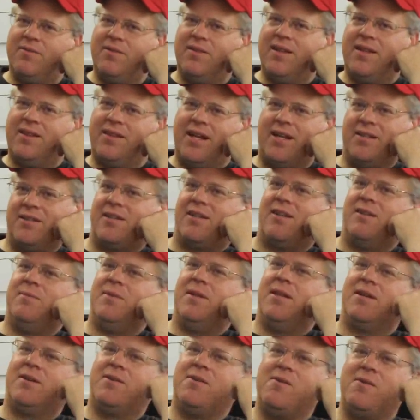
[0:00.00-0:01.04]
that's going to be
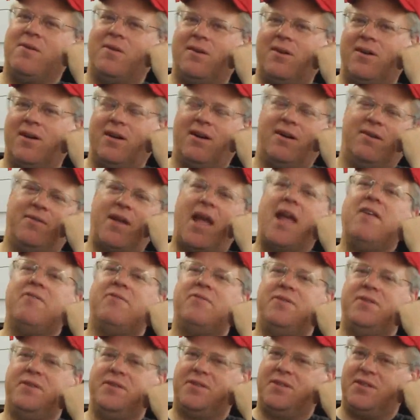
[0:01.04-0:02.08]
the core of a
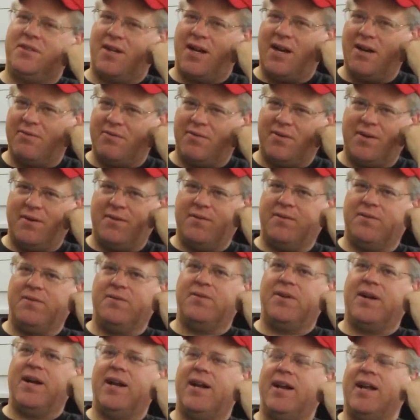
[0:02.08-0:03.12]
future iPhone,
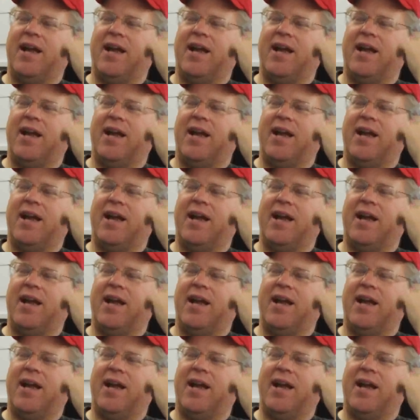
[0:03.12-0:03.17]
right?